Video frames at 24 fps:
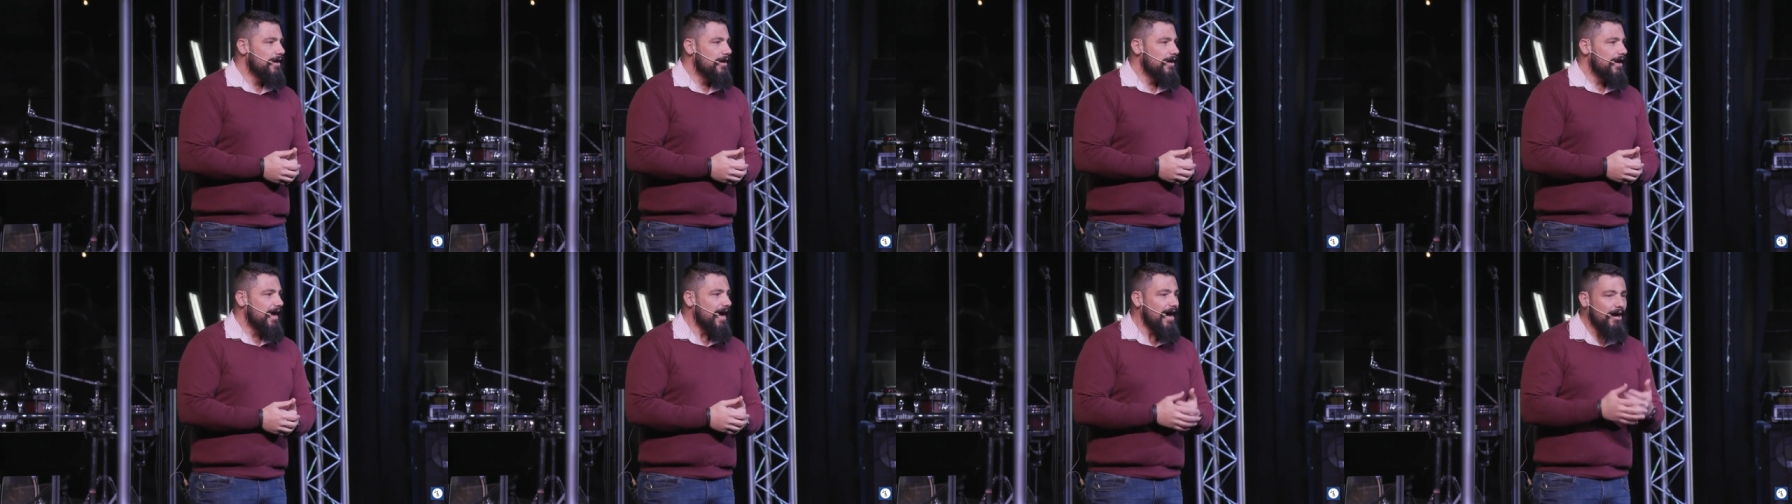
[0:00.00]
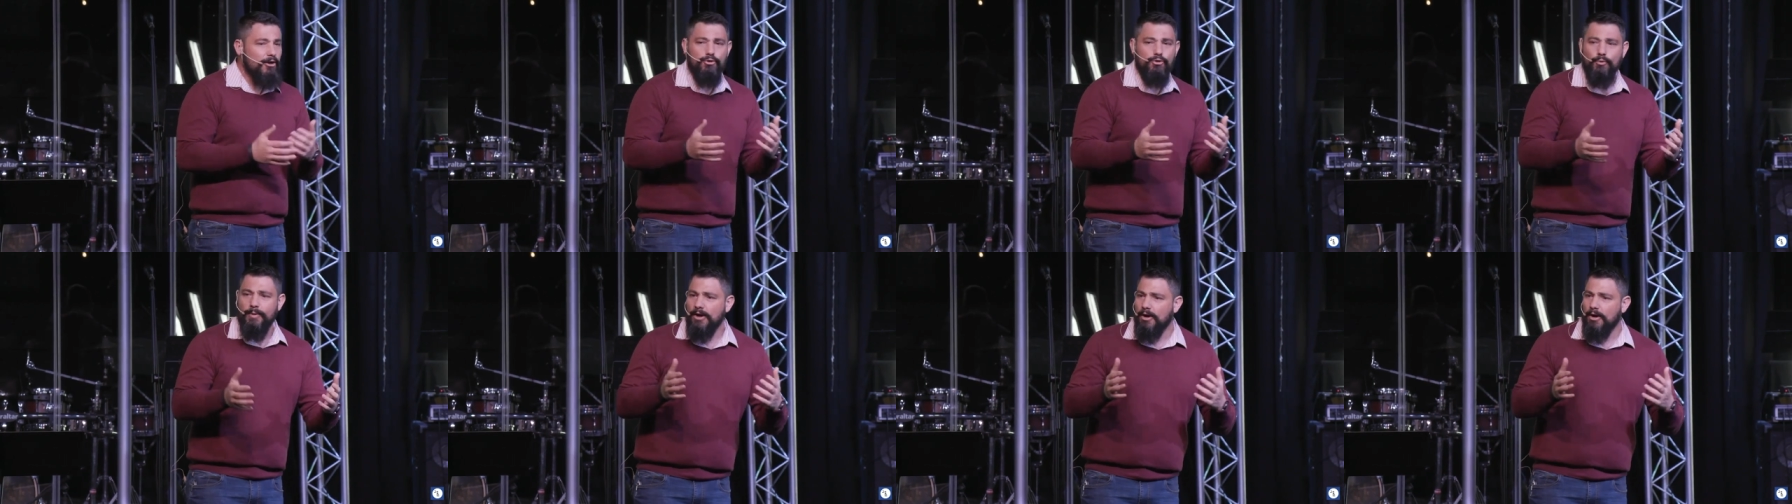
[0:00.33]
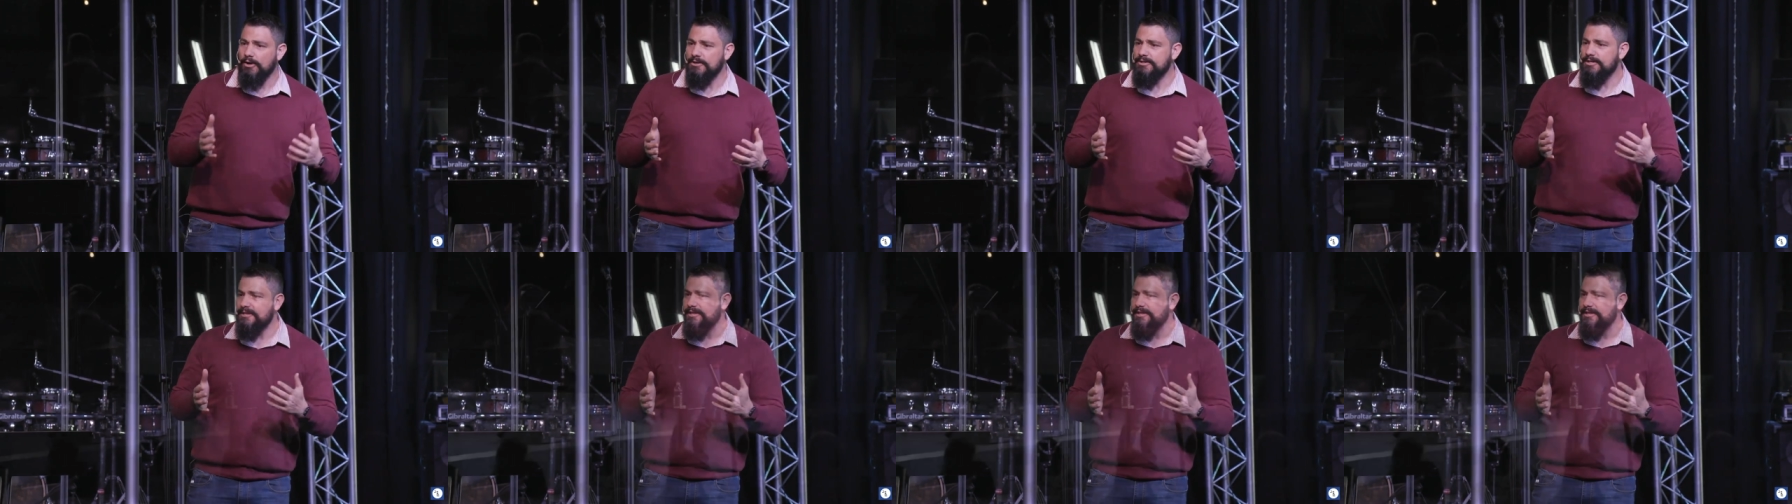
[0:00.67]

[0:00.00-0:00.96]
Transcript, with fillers: How do we answer